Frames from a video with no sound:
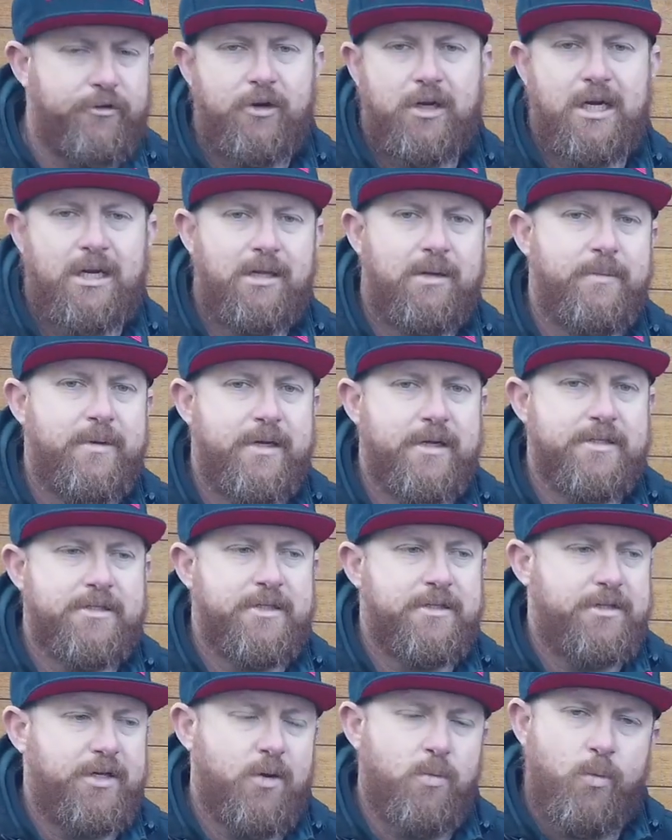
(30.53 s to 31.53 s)
for a couple of
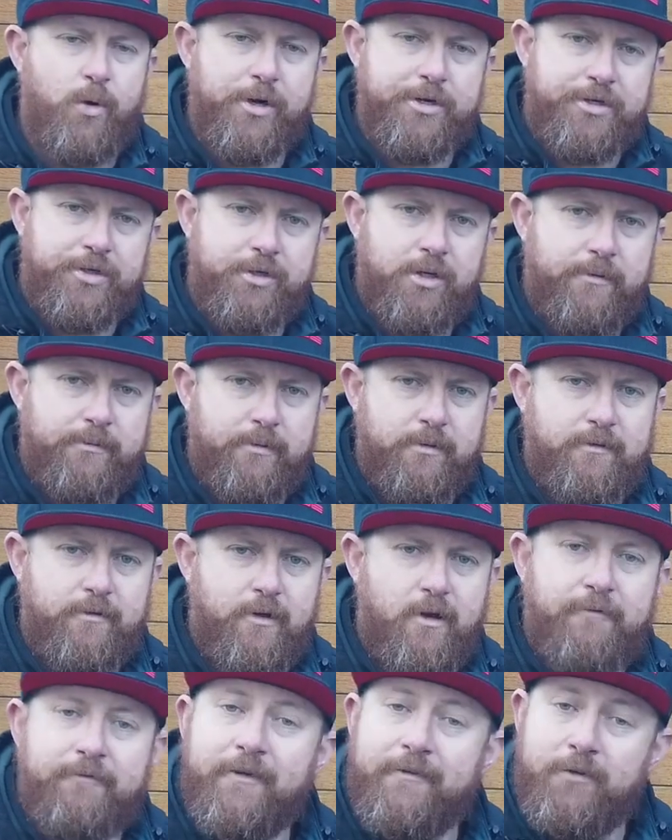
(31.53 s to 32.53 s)
minutes. You can wash it
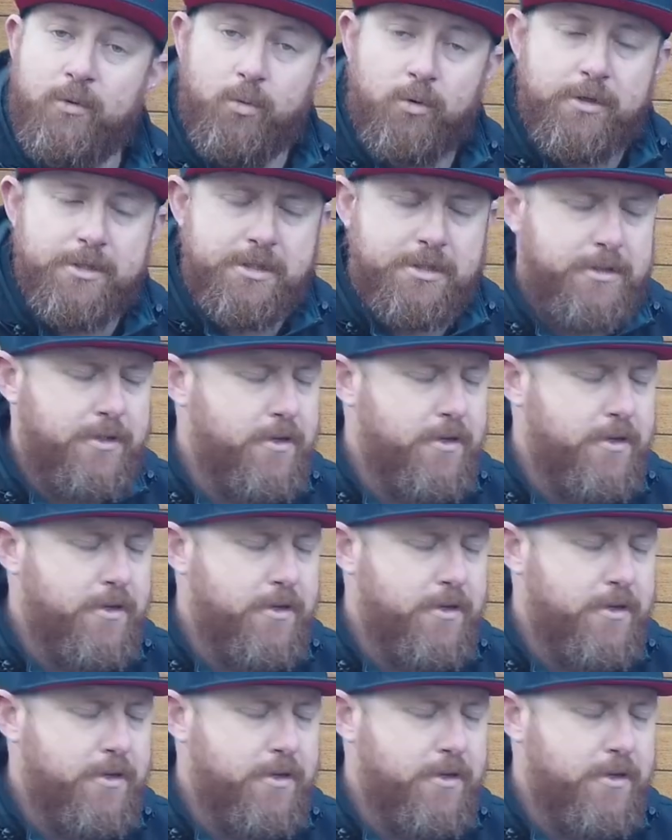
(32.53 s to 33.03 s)
off if you want